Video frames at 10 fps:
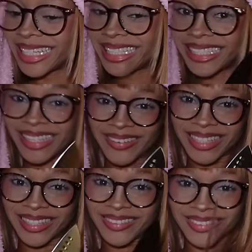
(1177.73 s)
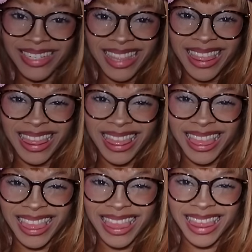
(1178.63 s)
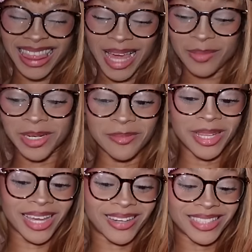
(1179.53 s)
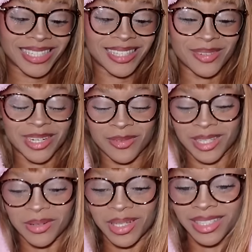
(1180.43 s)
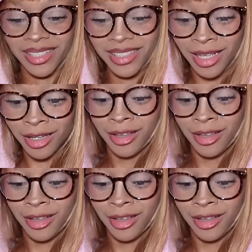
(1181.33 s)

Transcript: It's so cute. I'm gonna be like on Next Level Chef and they go like this.